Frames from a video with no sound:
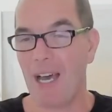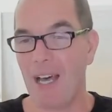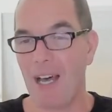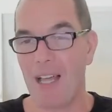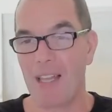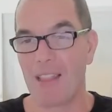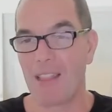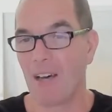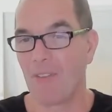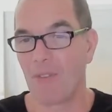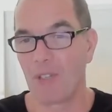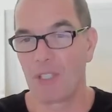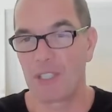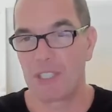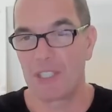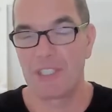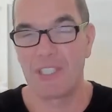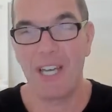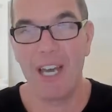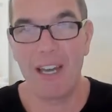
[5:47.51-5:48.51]
I love what
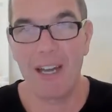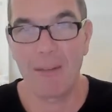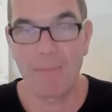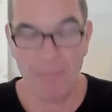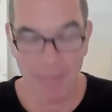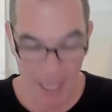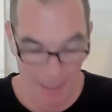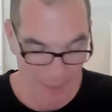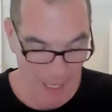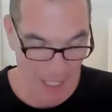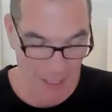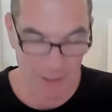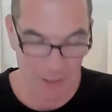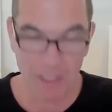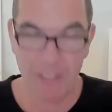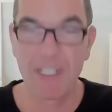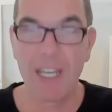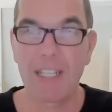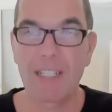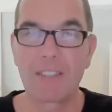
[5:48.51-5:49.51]
you said. I'm
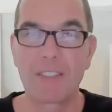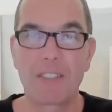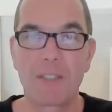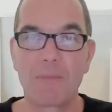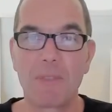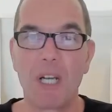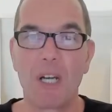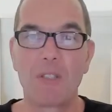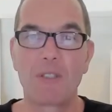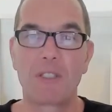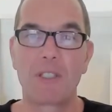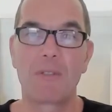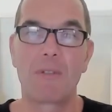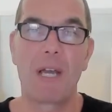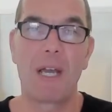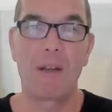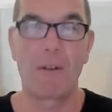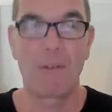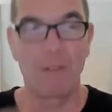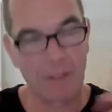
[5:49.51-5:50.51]
actually taking some notes
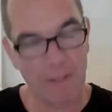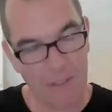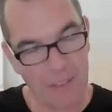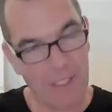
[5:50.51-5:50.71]
and